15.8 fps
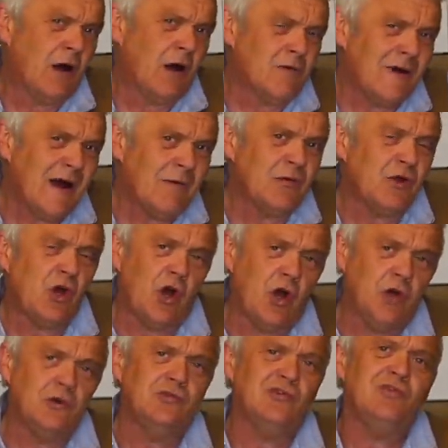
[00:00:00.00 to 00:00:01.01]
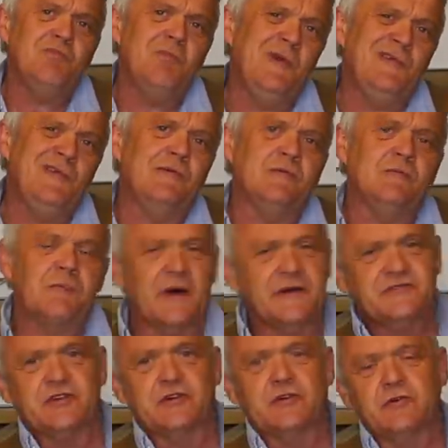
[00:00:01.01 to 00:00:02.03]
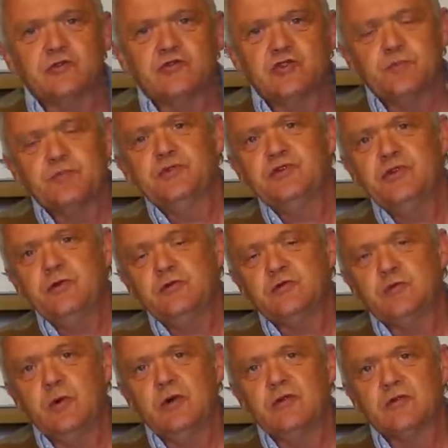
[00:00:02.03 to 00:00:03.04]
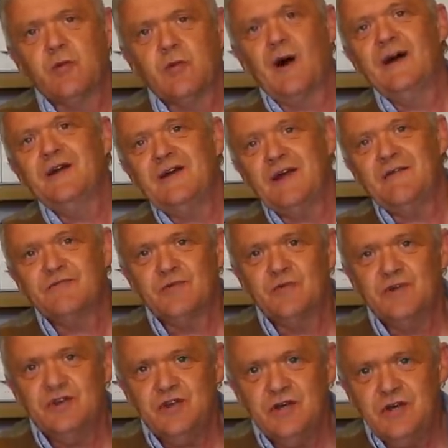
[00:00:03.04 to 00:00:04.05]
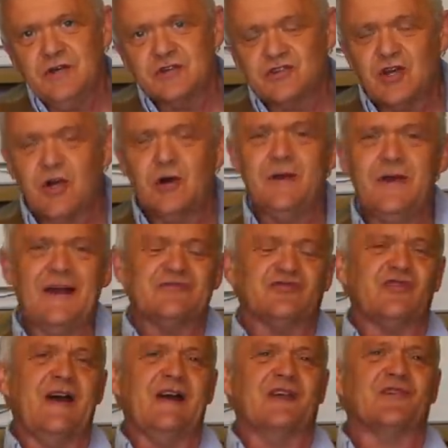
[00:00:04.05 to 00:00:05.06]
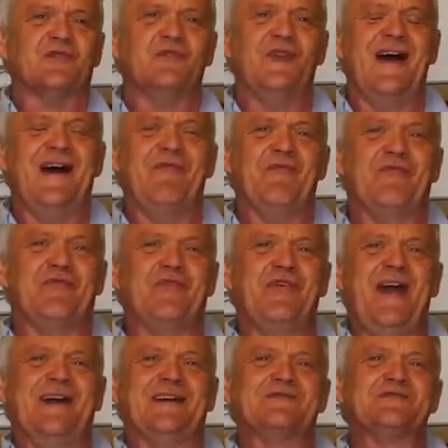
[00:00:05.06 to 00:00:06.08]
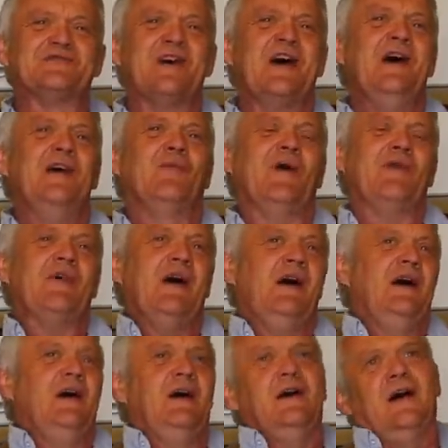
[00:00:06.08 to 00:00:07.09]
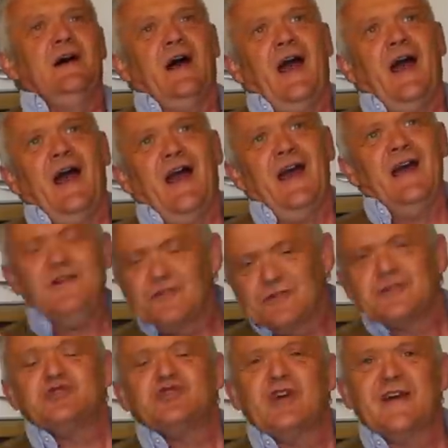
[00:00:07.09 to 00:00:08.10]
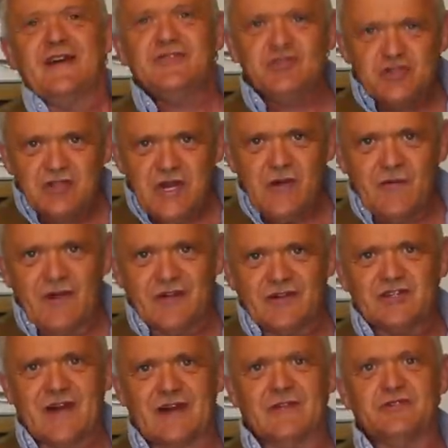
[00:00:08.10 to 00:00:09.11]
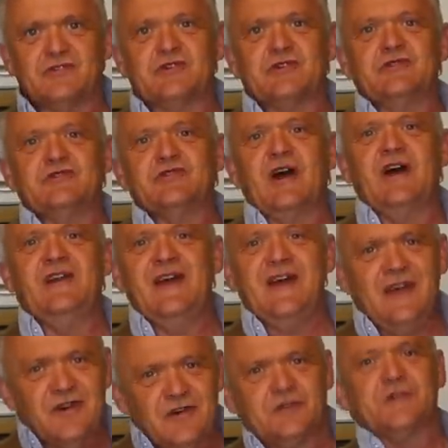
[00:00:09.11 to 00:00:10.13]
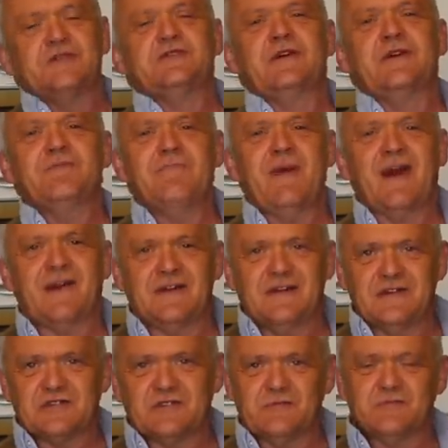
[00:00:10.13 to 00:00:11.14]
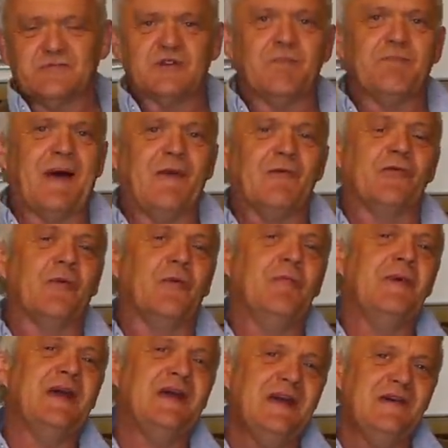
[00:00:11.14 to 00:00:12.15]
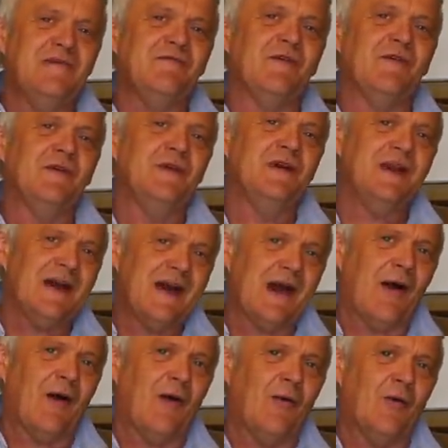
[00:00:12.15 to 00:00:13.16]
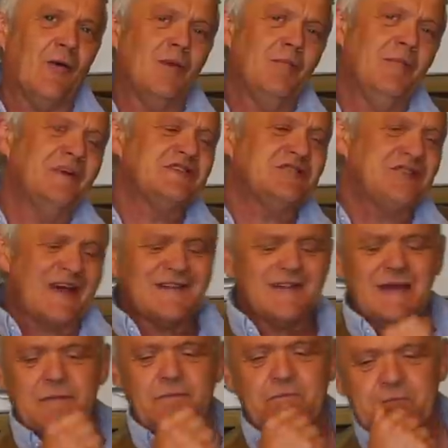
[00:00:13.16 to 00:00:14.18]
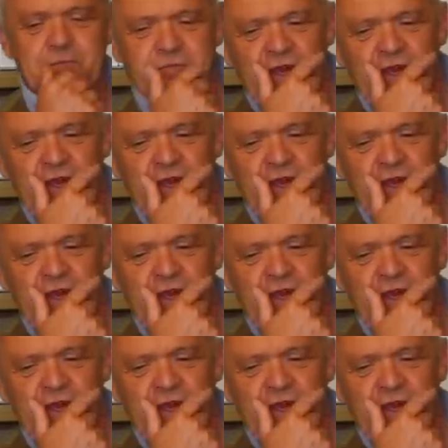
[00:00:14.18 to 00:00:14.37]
around 100 million bicycles are produced worldwide every year. So yes, they're great things with interesting engineering challenges and interesting mechanisms about them even now. But sadly,